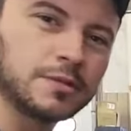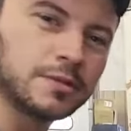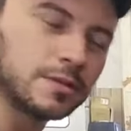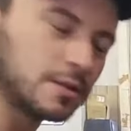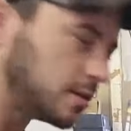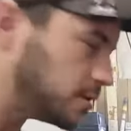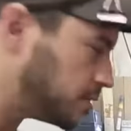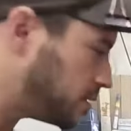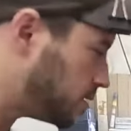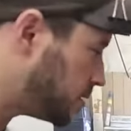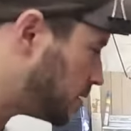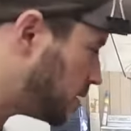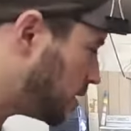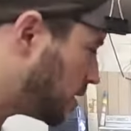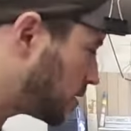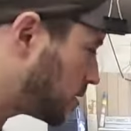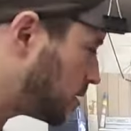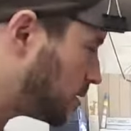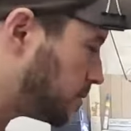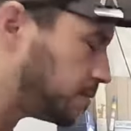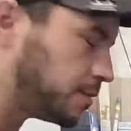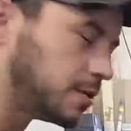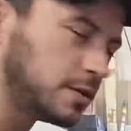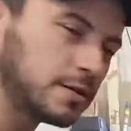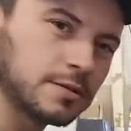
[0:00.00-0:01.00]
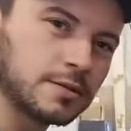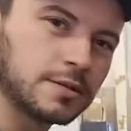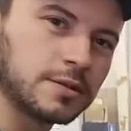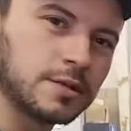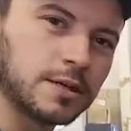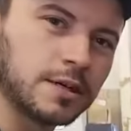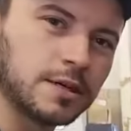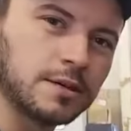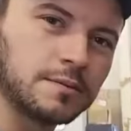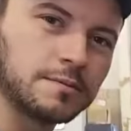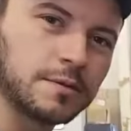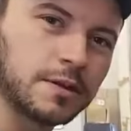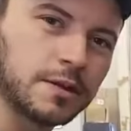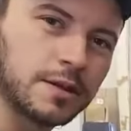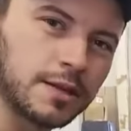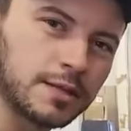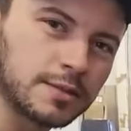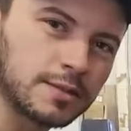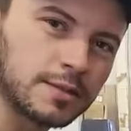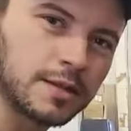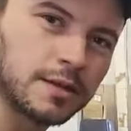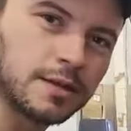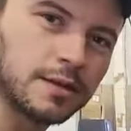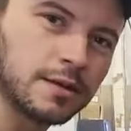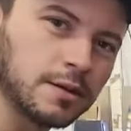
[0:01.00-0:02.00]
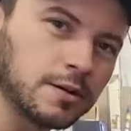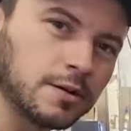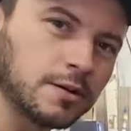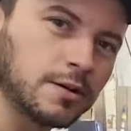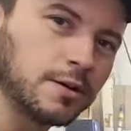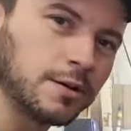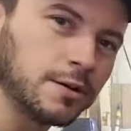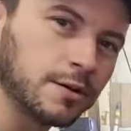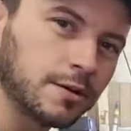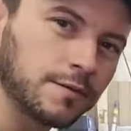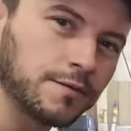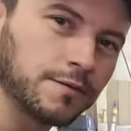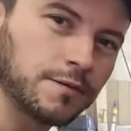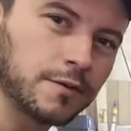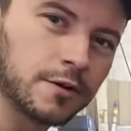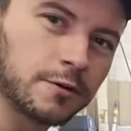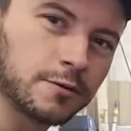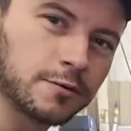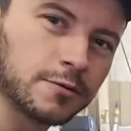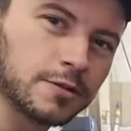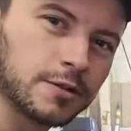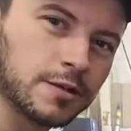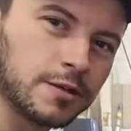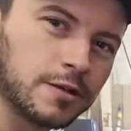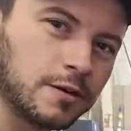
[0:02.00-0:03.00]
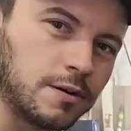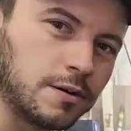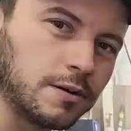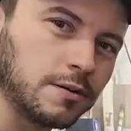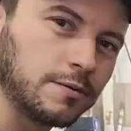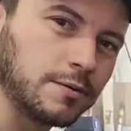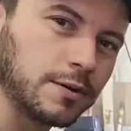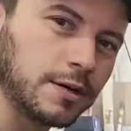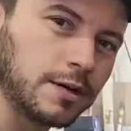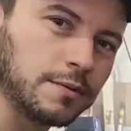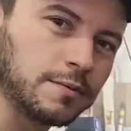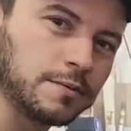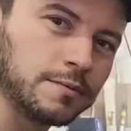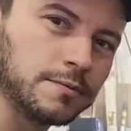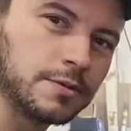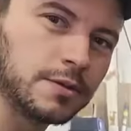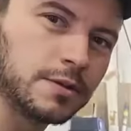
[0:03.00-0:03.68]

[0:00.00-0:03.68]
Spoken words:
So there's your Tech Tip Tuesday, and that's how you know your converter's in all the way,